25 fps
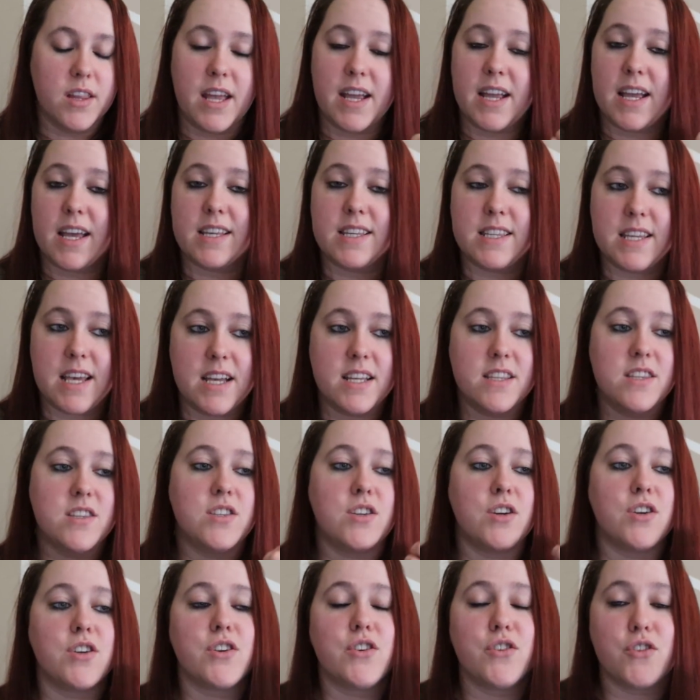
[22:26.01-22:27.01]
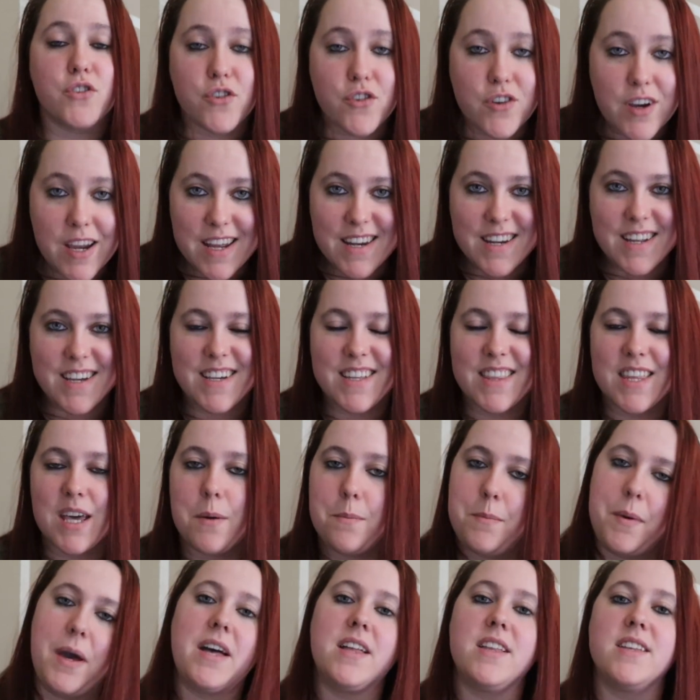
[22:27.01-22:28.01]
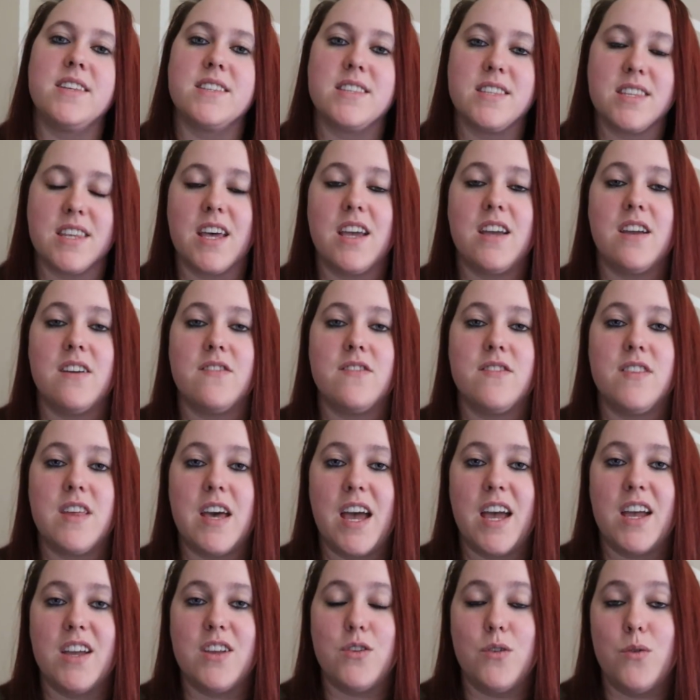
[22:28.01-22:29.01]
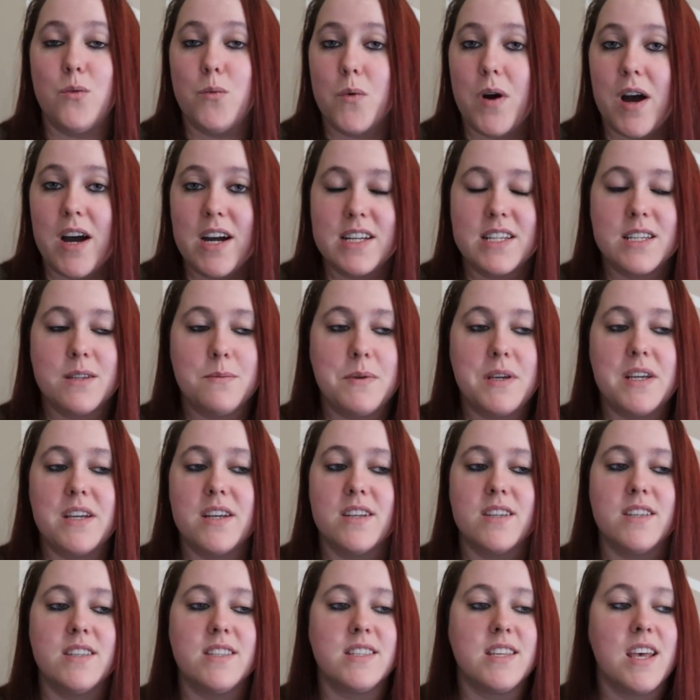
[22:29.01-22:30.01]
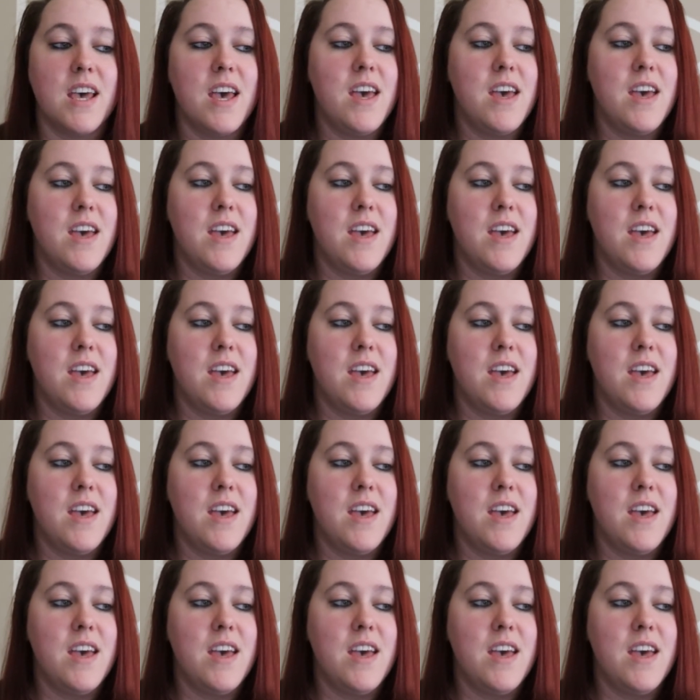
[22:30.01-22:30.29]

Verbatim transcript: like I said start creating that balanced life that you want because